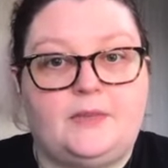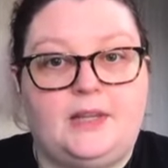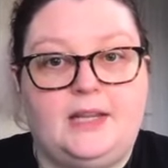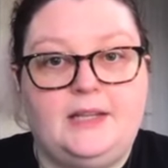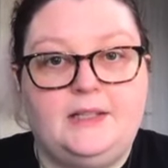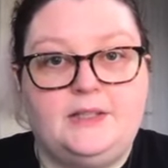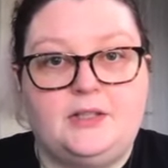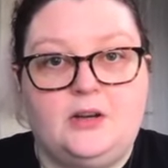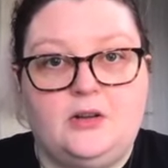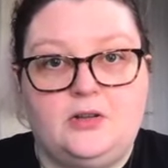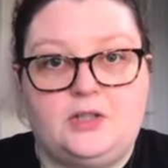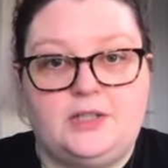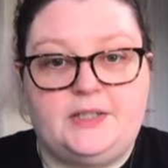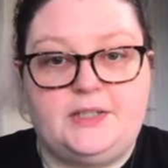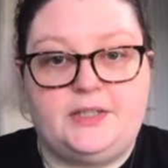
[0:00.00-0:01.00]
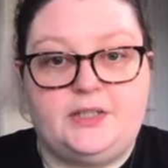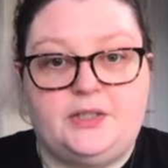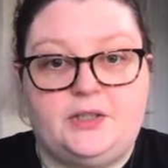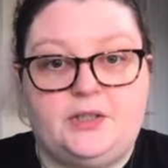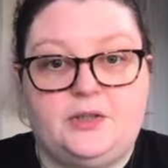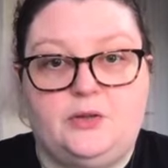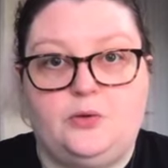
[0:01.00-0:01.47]
things are
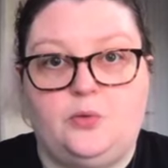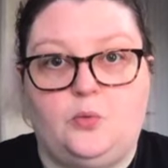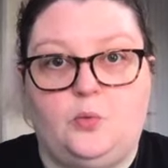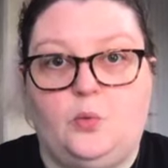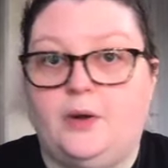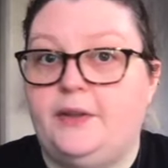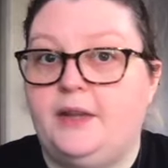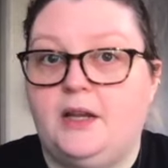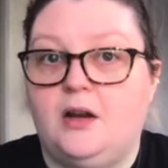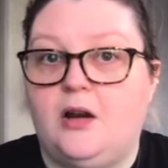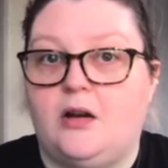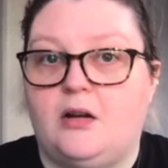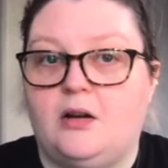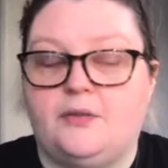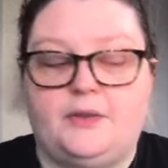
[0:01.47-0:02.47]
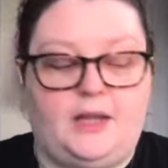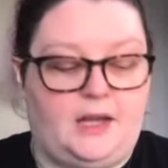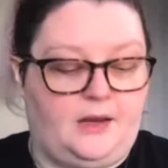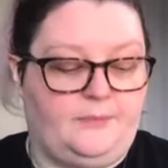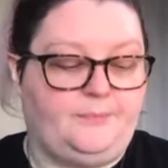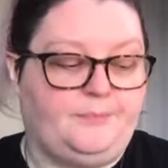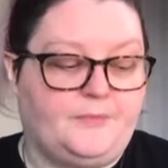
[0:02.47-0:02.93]
just what they are, aren't
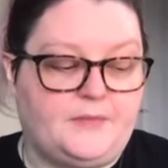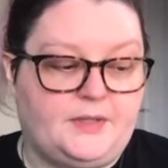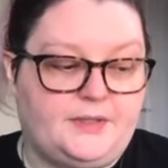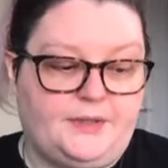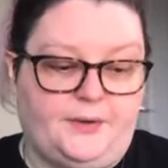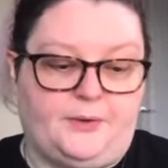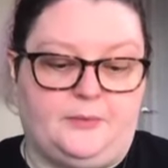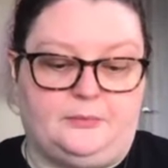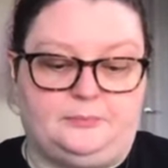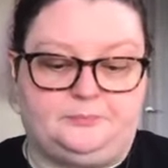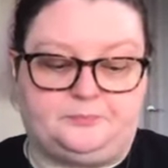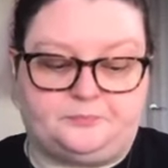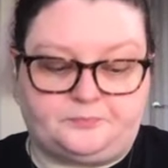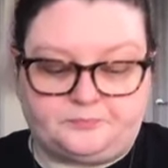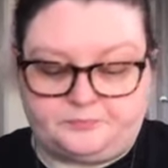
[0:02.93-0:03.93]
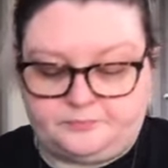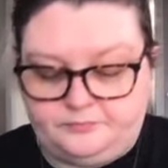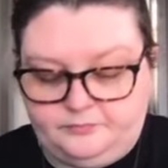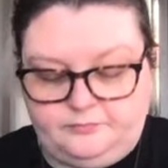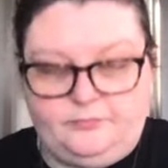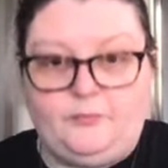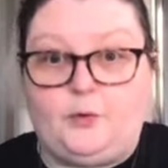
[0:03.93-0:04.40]
they? So,
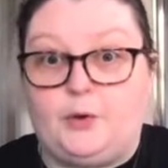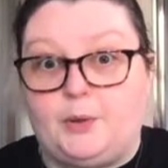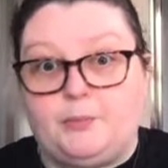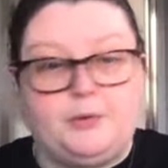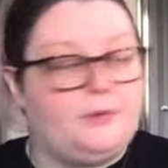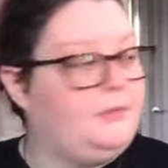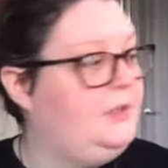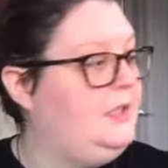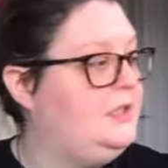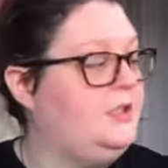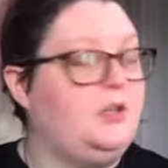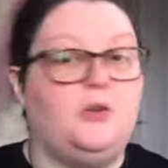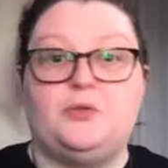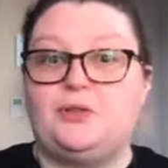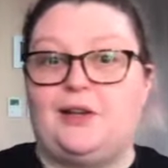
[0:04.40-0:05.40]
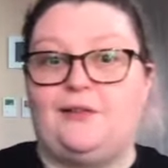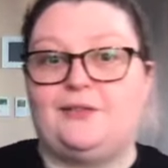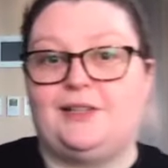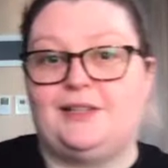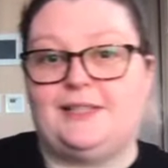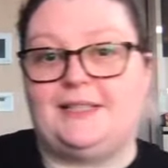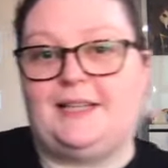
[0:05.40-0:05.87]
I'm going to put these notes off
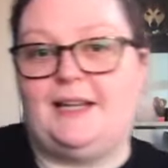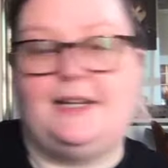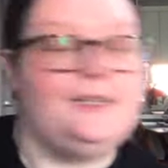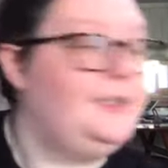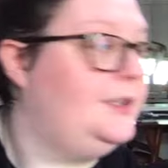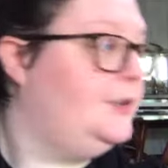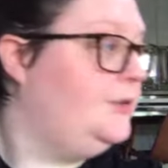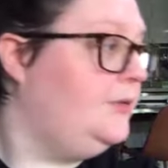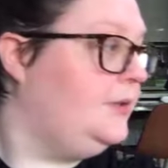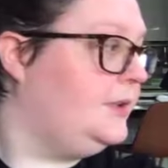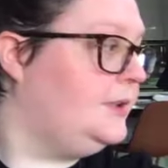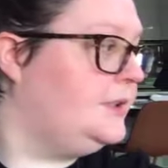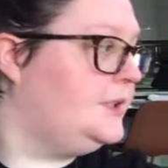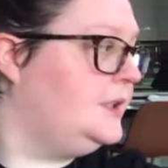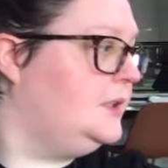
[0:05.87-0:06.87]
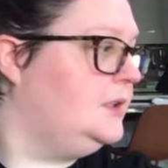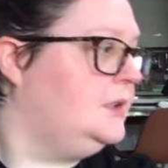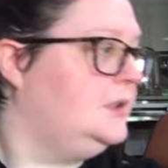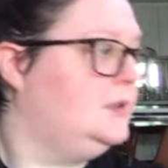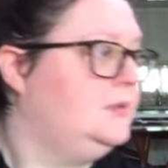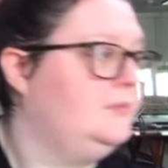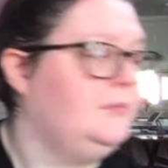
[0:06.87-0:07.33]
to the side too, and
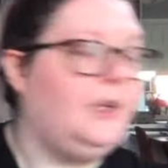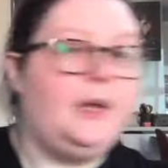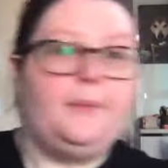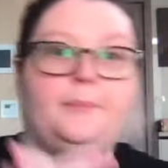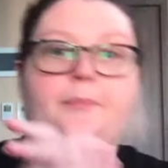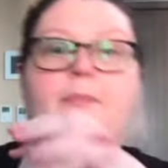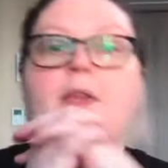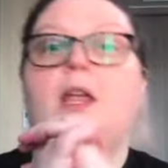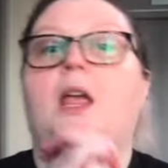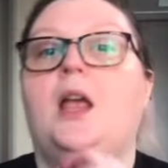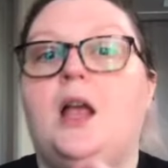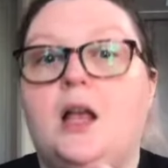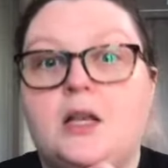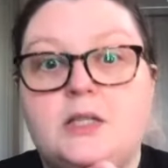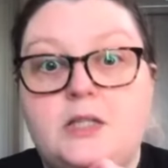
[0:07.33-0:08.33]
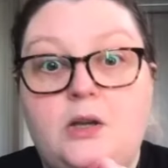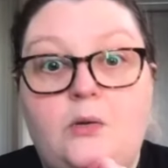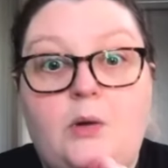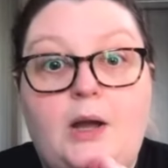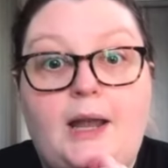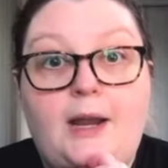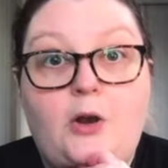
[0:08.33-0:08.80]
yeah.
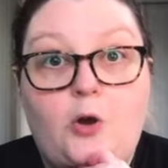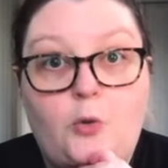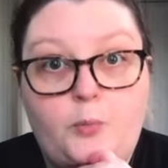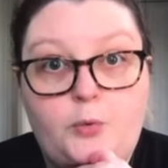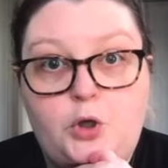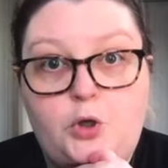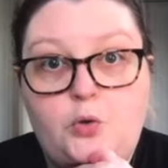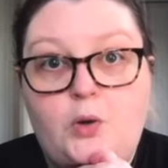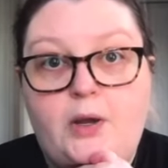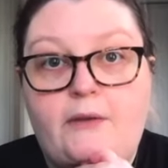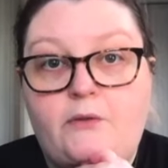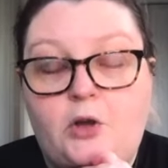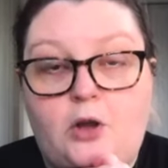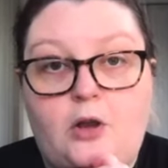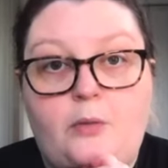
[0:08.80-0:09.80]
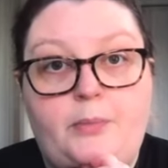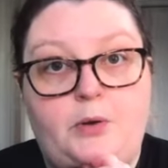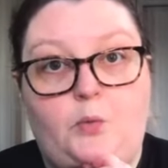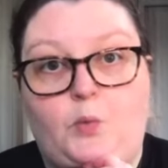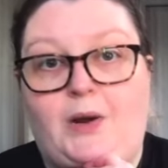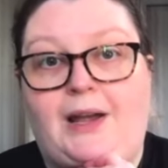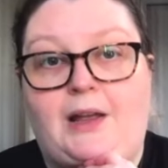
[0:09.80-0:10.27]
So, I hope you have all
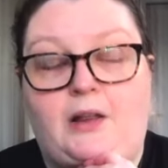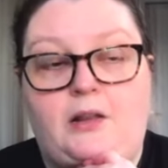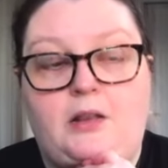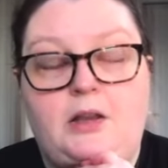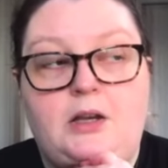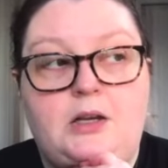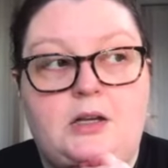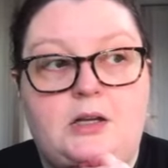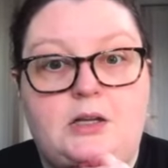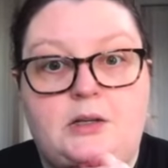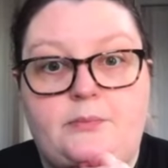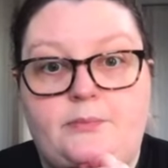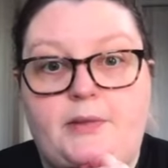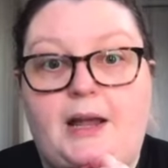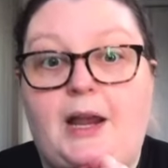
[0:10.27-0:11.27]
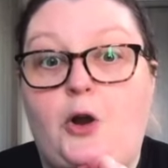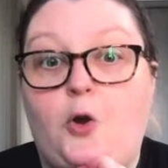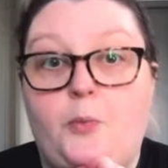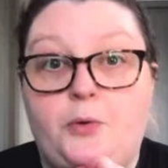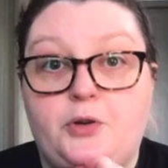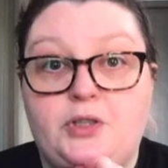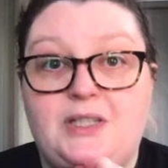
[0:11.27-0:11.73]
been well. Um, I
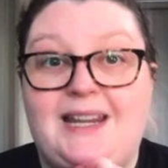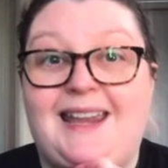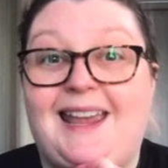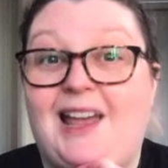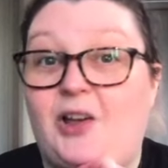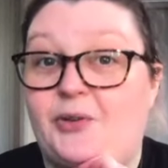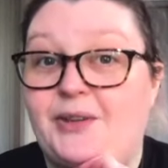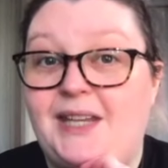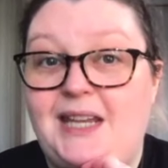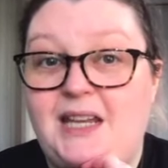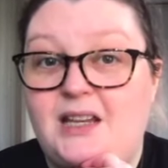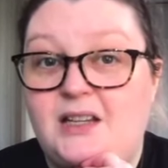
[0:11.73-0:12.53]
hope you're staying healthy.